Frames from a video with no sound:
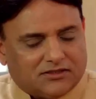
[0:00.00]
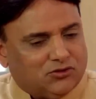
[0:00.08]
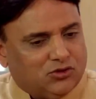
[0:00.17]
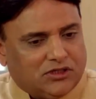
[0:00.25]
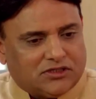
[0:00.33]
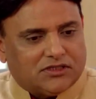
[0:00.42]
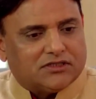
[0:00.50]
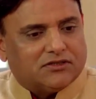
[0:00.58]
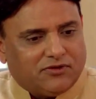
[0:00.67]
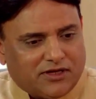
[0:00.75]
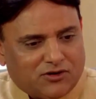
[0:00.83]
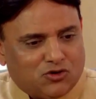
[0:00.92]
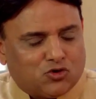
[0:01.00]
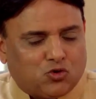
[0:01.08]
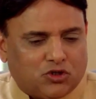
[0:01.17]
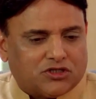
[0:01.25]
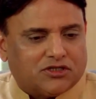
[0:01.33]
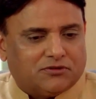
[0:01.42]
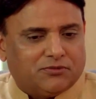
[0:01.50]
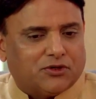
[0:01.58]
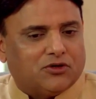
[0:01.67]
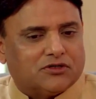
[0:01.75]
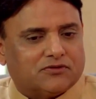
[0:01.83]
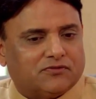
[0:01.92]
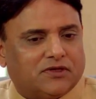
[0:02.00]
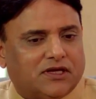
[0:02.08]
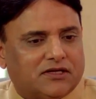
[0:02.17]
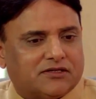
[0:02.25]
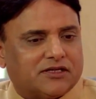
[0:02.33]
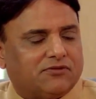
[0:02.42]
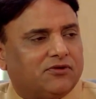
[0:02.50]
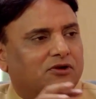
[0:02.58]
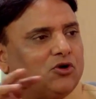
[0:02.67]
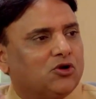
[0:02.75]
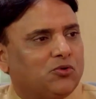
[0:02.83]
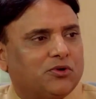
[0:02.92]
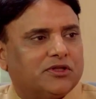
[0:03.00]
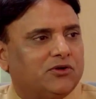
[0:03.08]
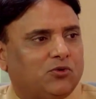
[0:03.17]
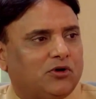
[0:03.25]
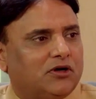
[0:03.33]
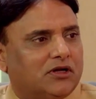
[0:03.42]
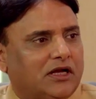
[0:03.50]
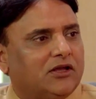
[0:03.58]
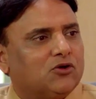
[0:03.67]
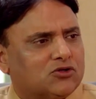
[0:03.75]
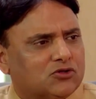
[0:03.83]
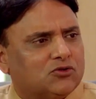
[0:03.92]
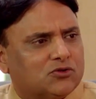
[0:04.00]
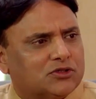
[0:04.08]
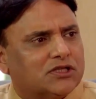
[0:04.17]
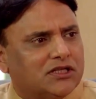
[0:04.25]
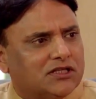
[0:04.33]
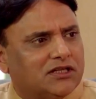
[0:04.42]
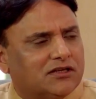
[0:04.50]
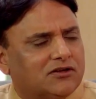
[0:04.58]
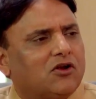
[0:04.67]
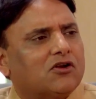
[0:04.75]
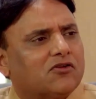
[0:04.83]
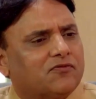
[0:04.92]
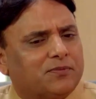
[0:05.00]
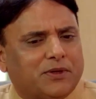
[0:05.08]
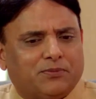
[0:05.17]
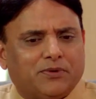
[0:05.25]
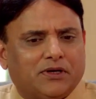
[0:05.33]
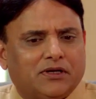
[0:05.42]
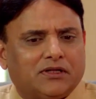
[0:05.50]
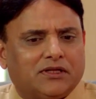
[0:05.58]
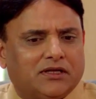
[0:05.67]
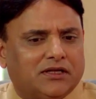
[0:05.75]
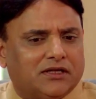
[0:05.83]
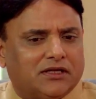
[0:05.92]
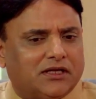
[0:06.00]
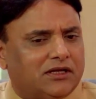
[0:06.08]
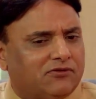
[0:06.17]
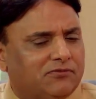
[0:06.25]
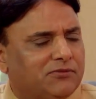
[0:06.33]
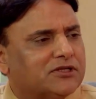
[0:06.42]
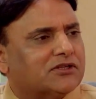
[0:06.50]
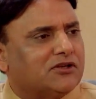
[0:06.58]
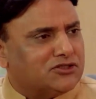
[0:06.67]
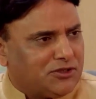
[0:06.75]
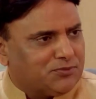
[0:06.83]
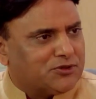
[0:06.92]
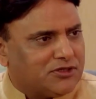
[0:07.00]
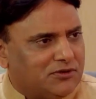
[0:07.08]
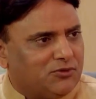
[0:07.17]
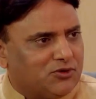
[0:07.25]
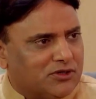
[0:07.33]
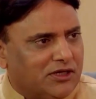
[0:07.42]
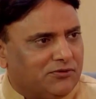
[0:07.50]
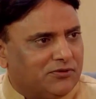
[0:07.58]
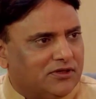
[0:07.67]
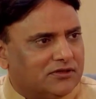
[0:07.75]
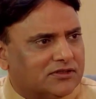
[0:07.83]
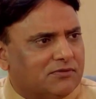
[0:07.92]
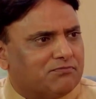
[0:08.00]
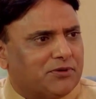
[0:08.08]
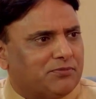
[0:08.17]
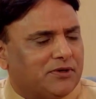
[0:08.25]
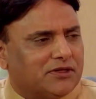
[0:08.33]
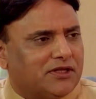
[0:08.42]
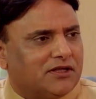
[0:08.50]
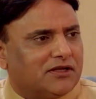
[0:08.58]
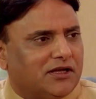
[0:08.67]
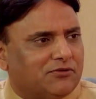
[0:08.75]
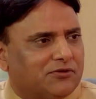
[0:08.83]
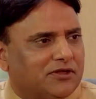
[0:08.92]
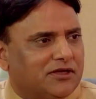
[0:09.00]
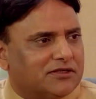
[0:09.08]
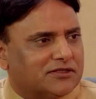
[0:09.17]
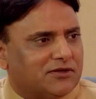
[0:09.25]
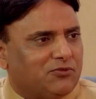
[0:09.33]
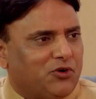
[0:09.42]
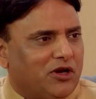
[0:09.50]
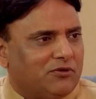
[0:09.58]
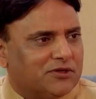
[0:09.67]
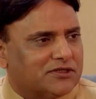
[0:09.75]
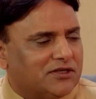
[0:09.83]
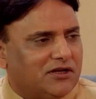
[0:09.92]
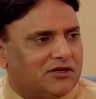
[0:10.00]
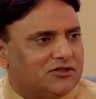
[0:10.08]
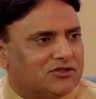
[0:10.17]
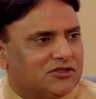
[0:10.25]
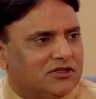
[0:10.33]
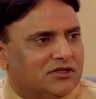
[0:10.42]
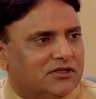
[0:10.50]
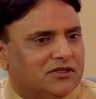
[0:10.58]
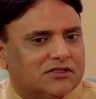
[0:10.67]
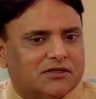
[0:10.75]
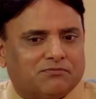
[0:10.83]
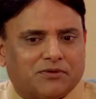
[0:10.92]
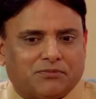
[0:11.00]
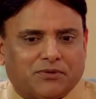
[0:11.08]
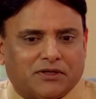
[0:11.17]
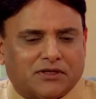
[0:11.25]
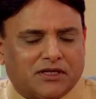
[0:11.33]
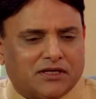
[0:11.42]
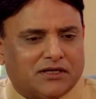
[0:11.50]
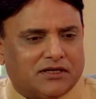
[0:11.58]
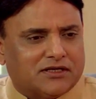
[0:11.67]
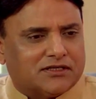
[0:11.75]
Yes, so this is a very good question, because when I travel all over the world, I also see that a lot of people, they have misconception about Ayurveda. Some people think Ayurveda is some oil massage, some people think